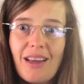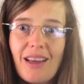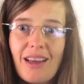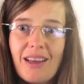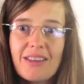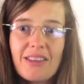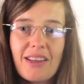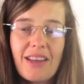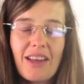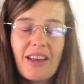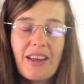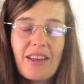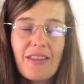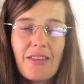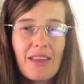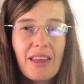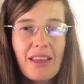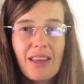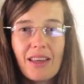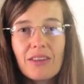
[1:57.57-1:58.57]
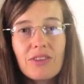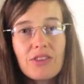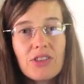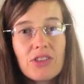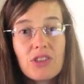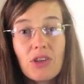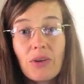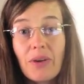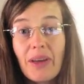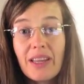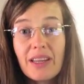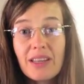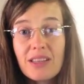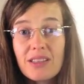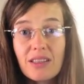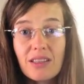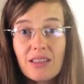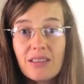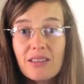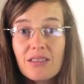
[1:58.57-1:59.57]
it's like her thinking is just so
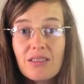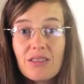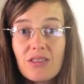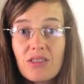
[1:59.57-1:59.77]
innocent.